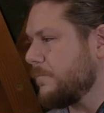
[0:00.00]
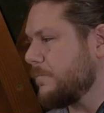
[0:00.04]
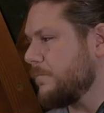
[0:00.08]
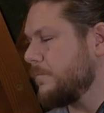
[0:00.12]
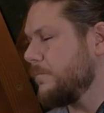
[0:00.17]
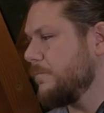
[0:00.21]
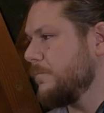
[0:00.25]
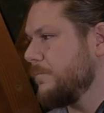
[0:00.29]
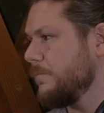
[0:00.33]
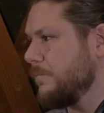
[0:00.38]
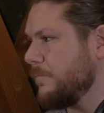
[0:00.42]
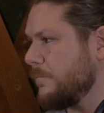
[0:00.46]

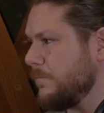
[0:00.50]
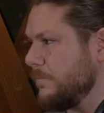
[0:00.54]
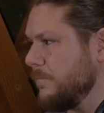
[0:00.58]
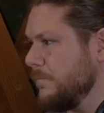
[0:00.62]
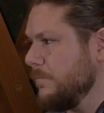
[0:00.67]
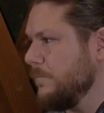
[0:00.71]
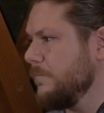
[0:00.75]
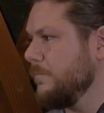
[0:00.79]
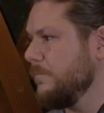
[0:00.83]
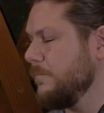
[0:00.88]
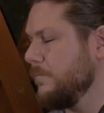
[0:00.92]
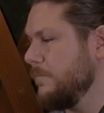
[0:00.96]

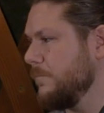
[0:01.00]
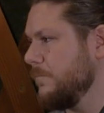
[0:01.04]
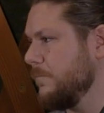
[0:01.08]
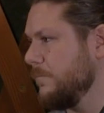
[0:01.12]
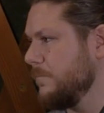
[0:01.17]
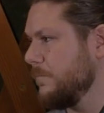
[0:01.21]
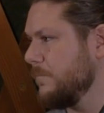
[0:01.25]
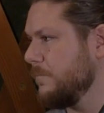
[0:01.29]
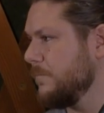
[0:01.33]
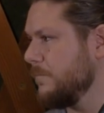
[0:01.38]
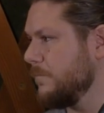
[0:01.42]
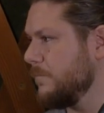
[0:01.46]

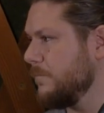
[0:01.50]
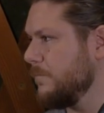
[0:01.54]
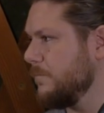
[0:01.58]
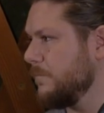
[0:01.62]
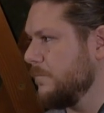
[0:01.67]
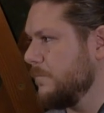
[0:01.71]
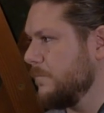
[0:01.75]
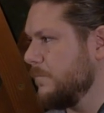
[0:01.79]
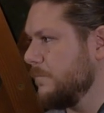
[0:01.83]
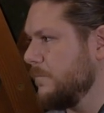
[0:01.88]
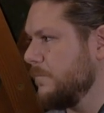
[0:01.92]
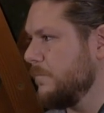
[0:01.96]

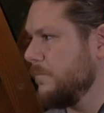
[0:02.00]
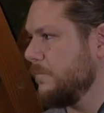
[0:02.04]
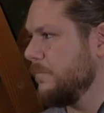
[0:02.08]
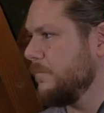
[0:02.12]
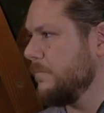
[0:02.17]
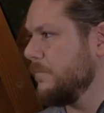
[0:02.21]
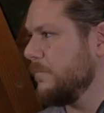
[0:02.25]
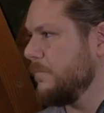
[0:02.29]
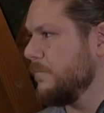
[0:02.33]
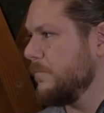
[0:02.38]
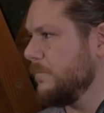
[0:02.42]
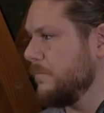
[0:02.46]

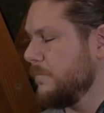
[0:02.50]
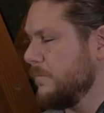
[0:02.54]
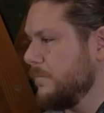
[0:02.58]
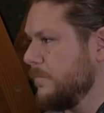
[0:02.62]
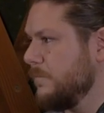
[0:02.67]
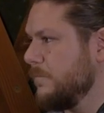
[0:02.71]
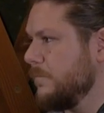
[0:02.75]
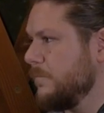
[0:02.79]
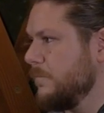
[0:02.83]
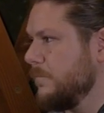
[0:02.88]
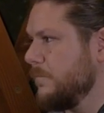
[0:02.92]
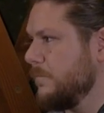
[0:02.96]

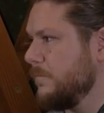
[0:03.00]
(not speaking)